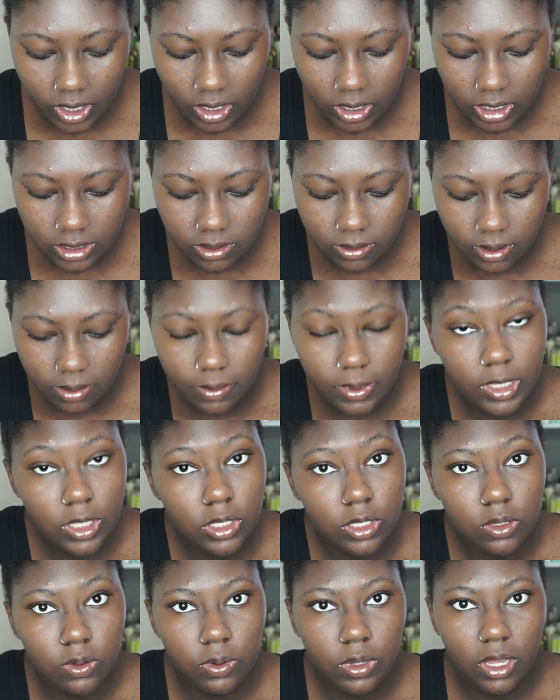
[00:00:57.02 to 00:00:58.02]
that's what I'm gonna
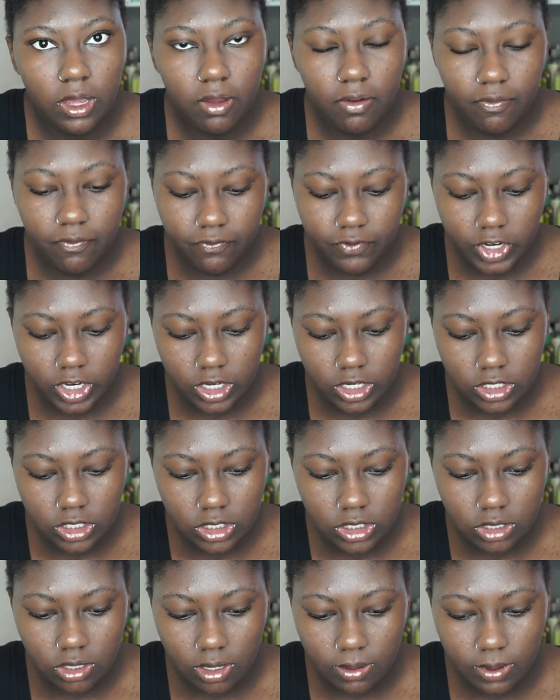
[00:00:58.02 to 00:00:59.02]
be doing
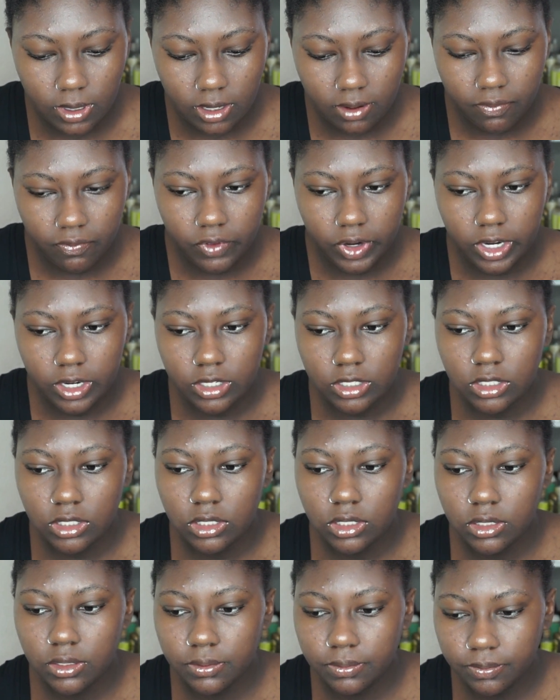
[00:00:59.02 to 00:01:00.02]
first. So I'm gonna
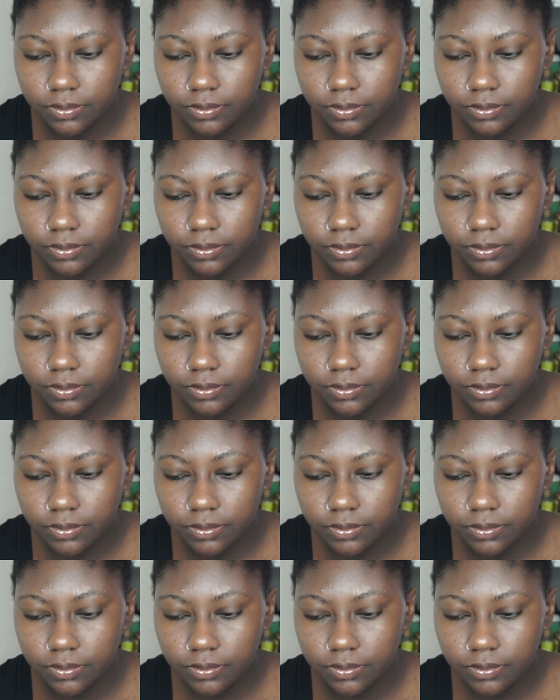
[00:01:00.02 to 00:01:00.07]
first,